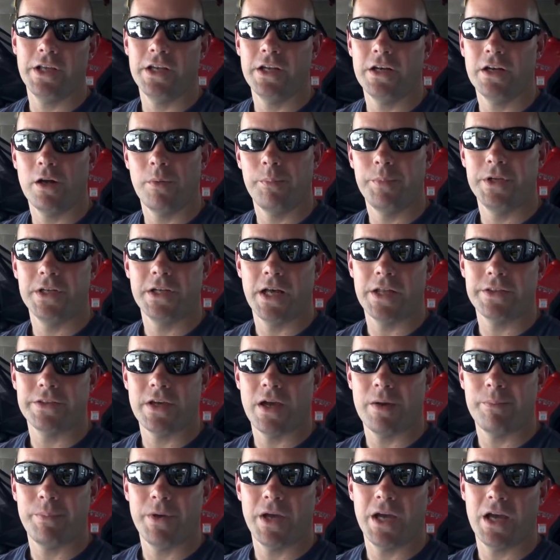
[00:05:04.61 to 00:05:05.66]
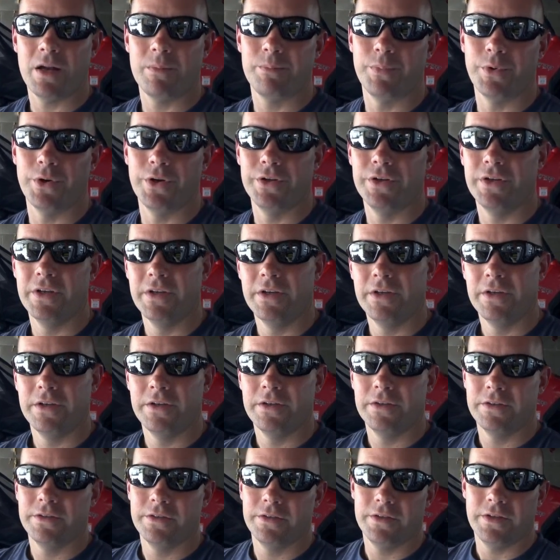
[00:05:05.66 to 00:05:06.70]
It ended up being not that bad, but
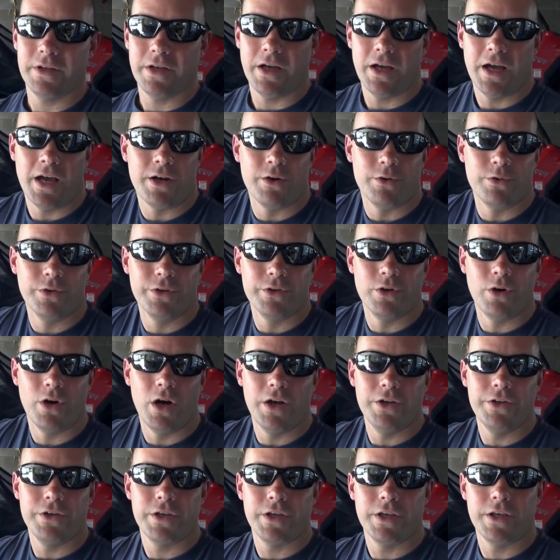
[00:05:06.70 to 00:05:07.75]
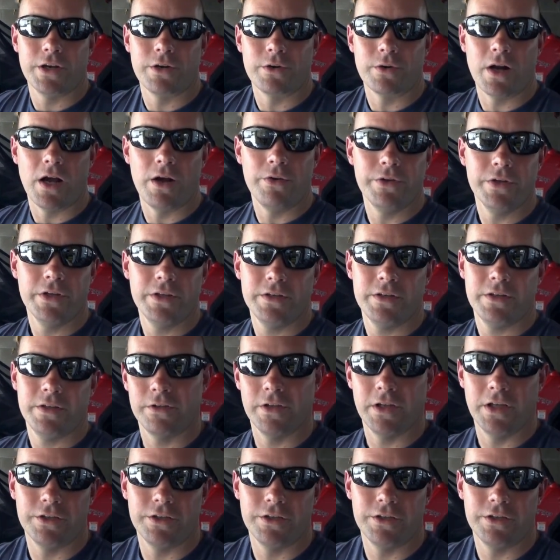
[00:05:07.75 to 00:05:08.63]
I don't really know how you could get around it.